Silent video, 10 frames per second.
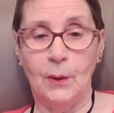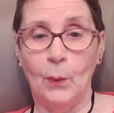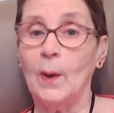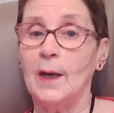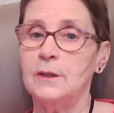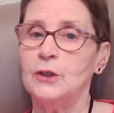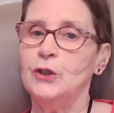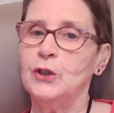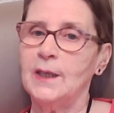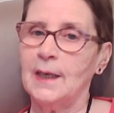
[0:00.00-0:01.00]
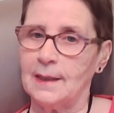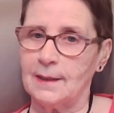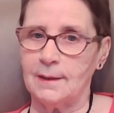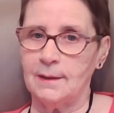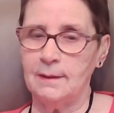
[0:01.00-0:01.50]
Well, you
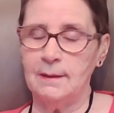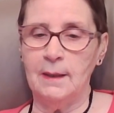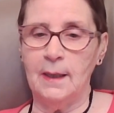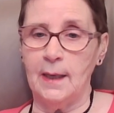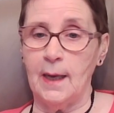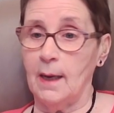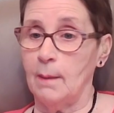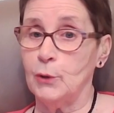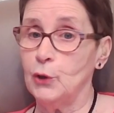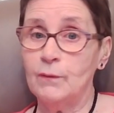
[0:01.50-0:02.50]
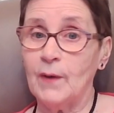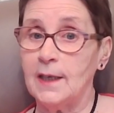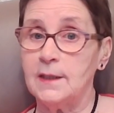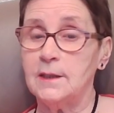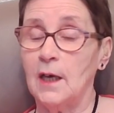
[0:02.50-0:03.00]
can. Uh, just
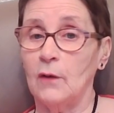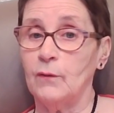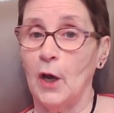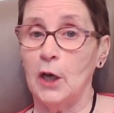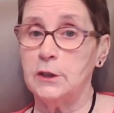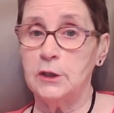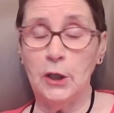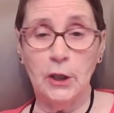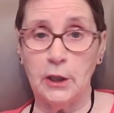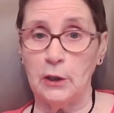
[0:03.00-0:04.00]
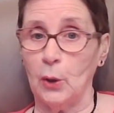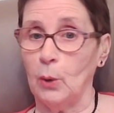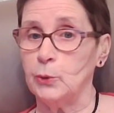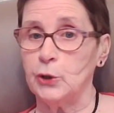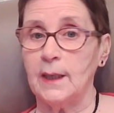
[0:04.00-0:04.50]
find yourself a circular
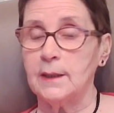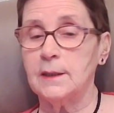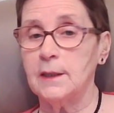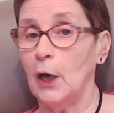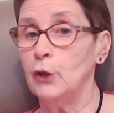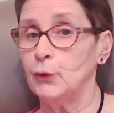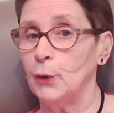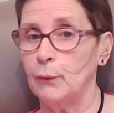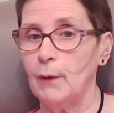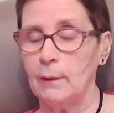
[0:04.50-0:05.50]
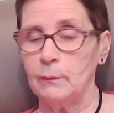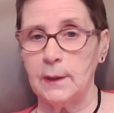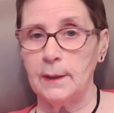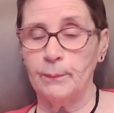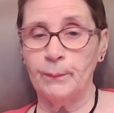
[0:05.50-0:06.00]
object and draw around
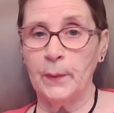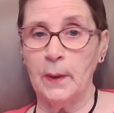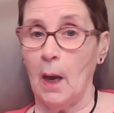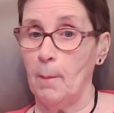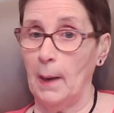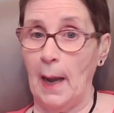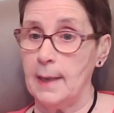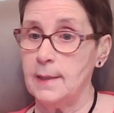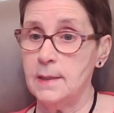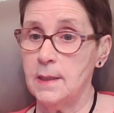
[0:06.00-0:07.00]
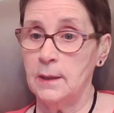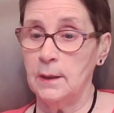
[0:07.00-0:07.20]
it. A plate,